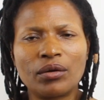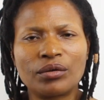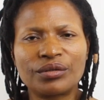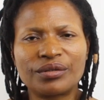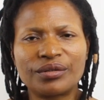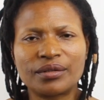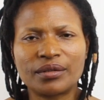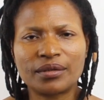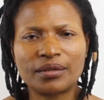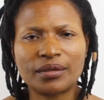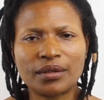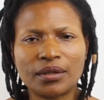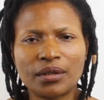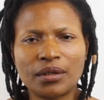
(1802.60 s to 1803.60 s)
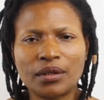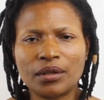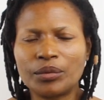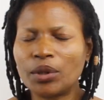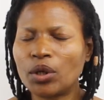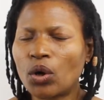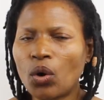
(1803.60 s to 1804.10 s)
Earth,
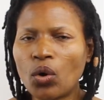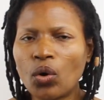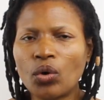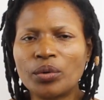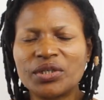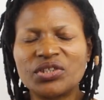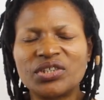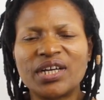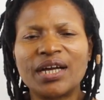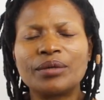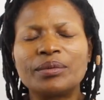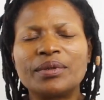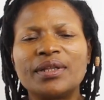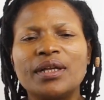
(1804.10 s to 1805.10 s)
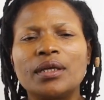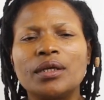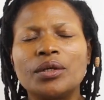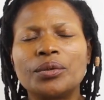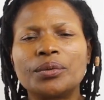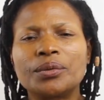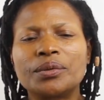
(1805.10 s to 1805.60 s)
will always shine
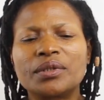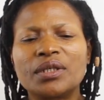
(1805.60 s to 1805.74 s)
within you